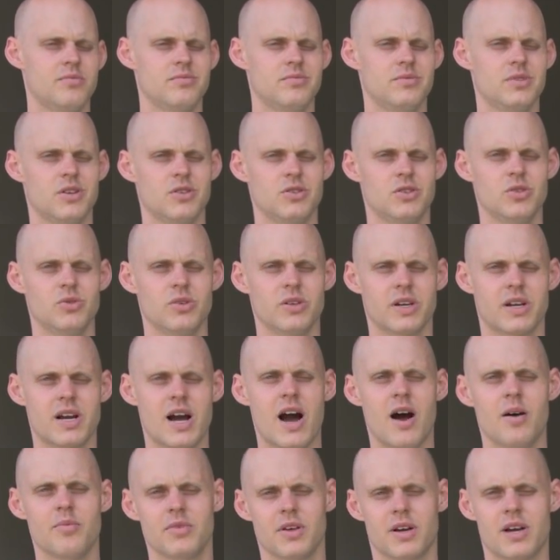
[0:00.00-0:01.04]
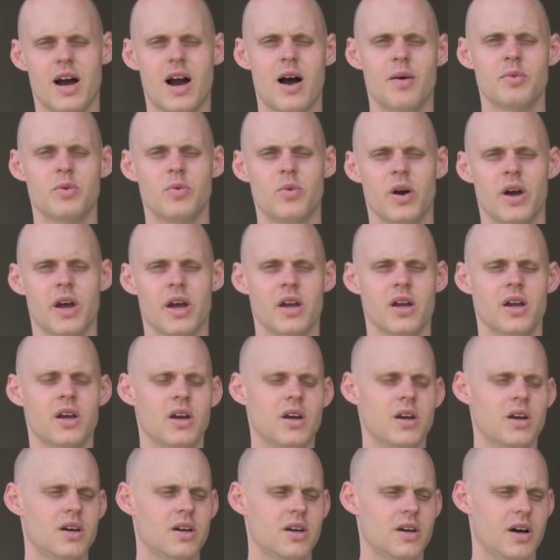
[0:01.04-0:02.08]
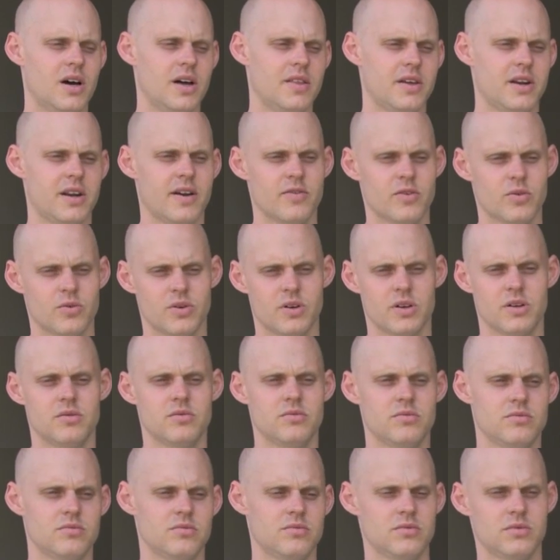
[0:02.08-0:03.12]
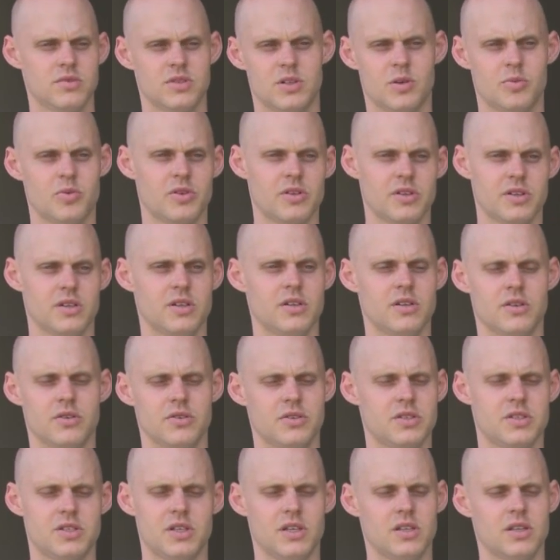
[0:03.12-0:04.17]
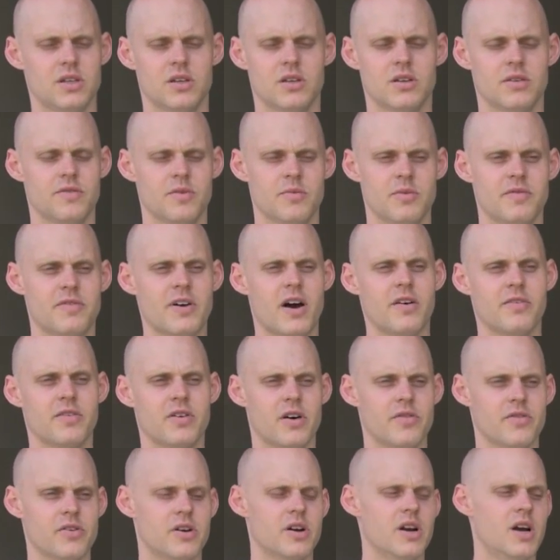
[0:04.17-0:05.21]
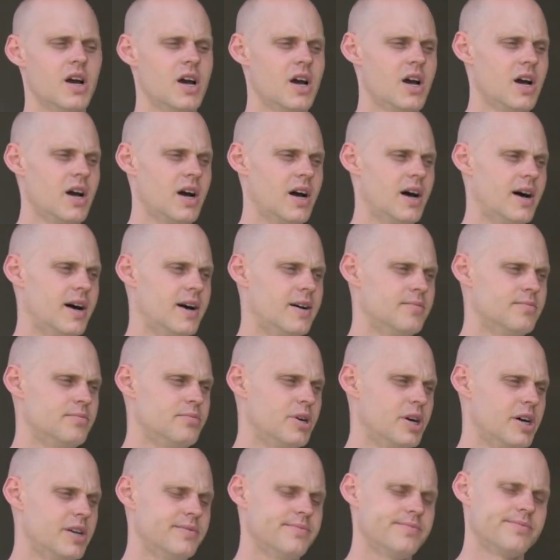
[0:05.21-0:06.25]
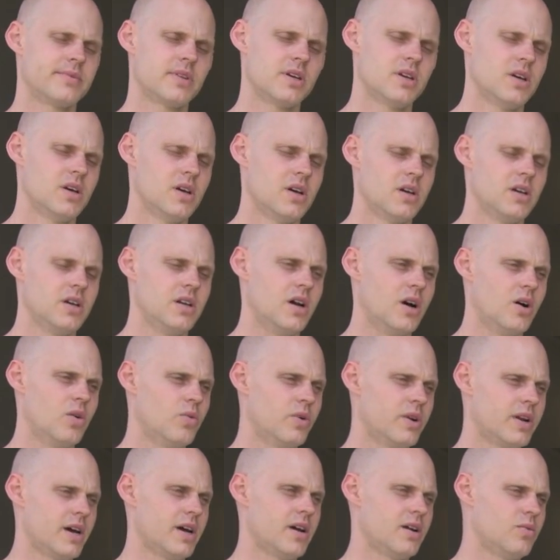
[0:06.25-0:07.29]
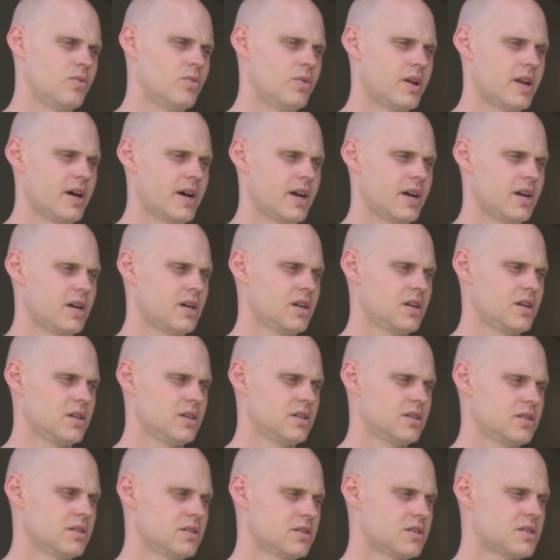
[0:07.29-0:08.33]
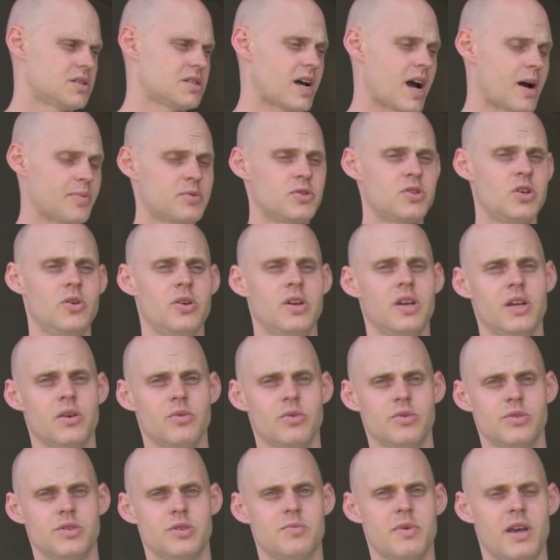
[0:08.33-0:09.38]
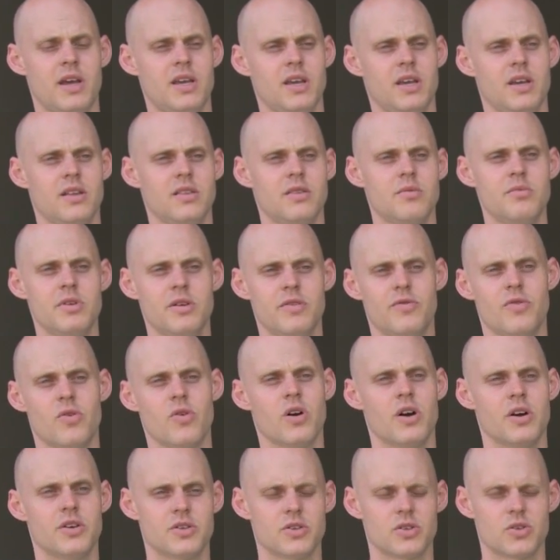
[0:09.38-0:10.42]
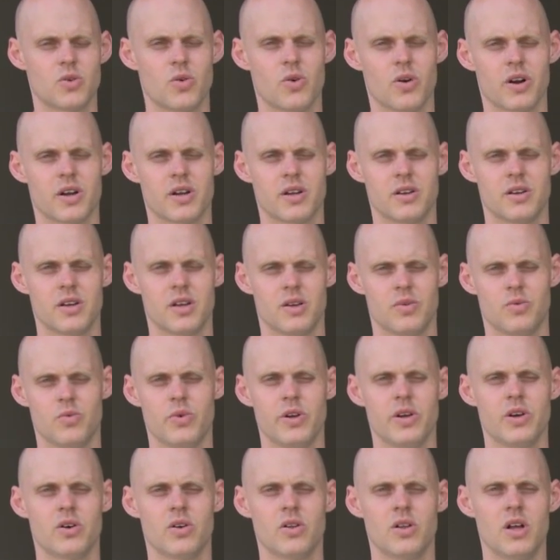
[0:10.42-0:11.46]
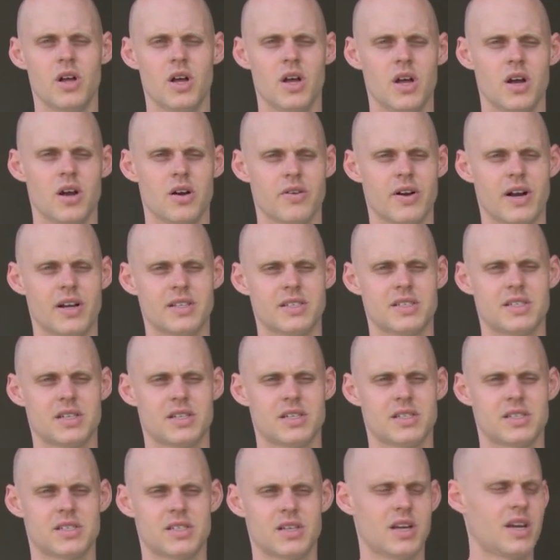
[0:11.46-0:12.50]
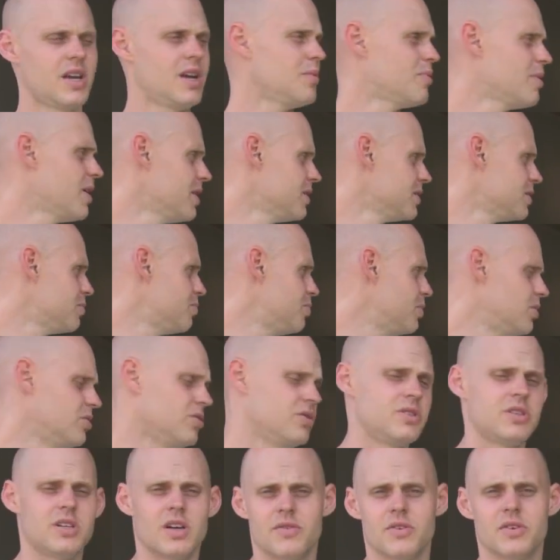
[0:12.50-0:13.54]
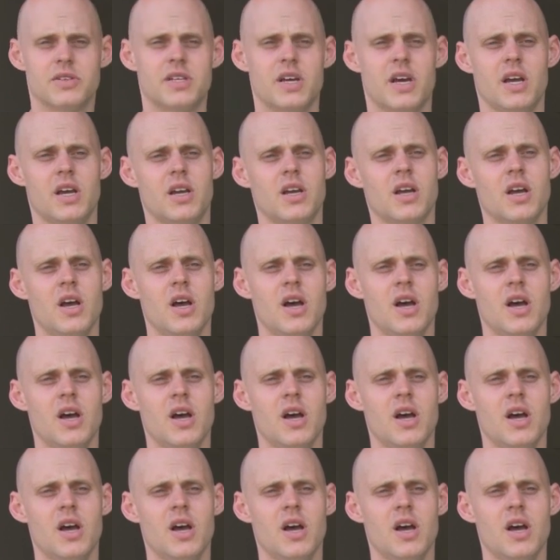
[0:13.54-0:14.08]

you know, do it the common way that everyone typically, you know, you see from the valve cover. But you know, when I stopped tuning, it was making in the mid 400 torque and wheel, around 6 to 8 pounds of boost, give or take.